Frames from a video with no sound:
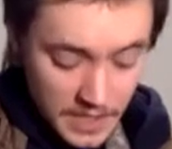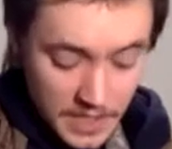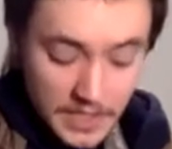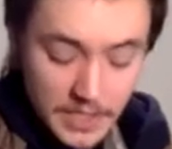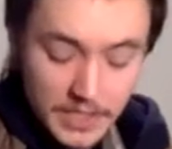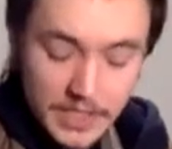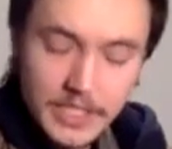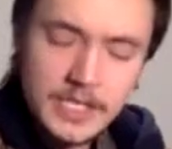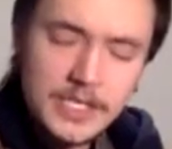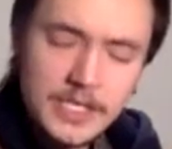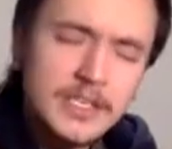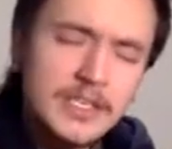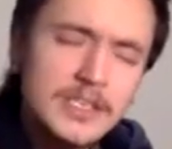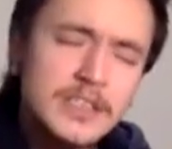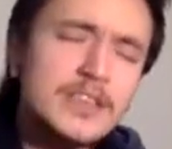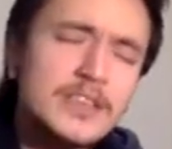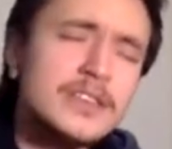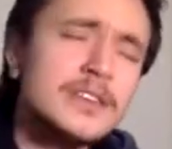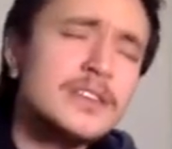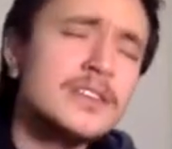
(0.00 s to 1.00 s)

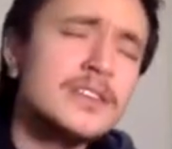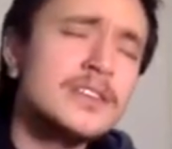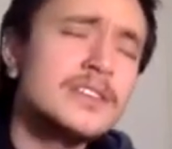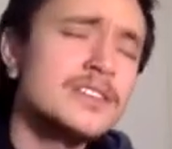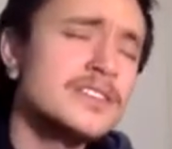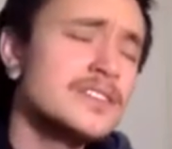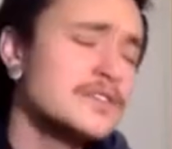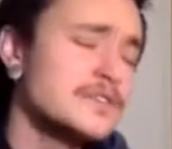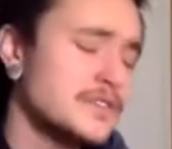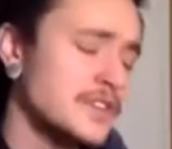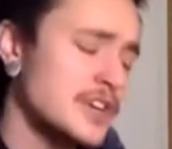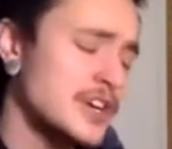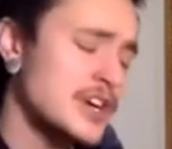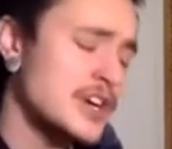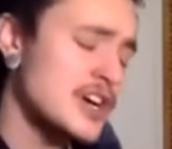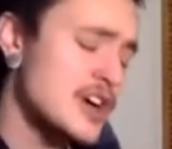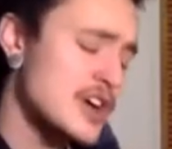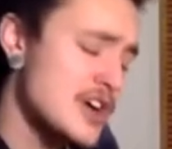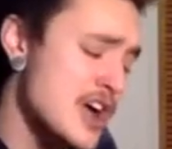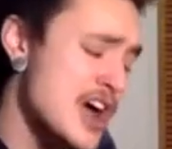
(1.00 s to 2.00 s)
Give
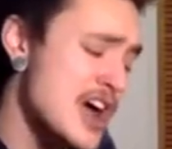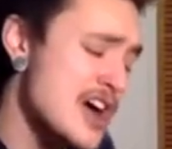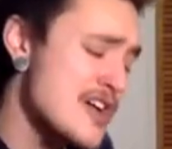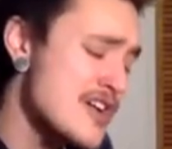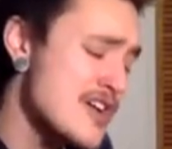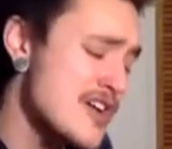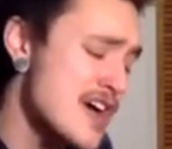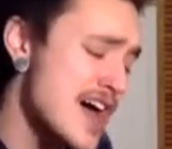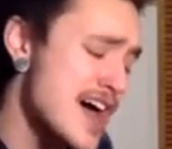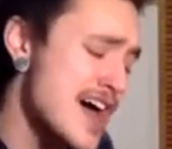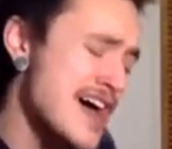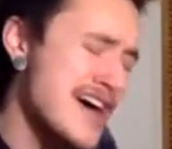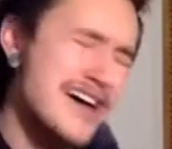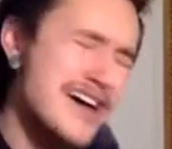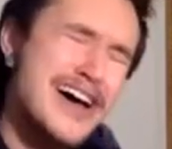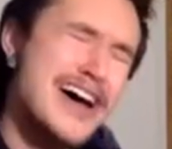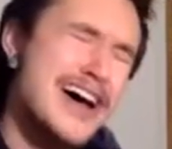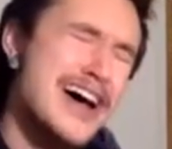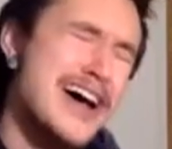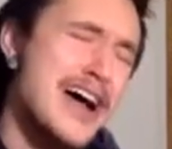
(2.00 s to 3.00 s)
her
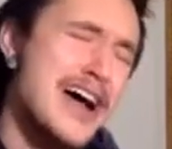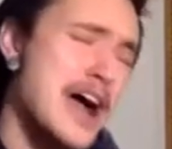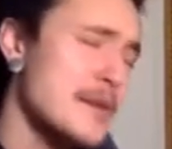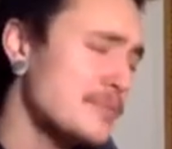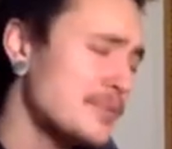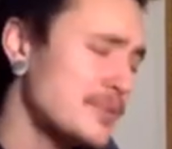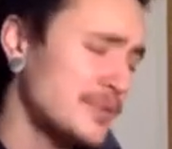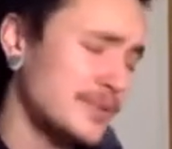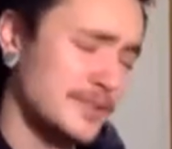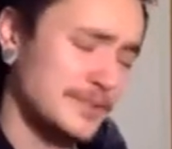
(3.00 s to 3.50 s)
up.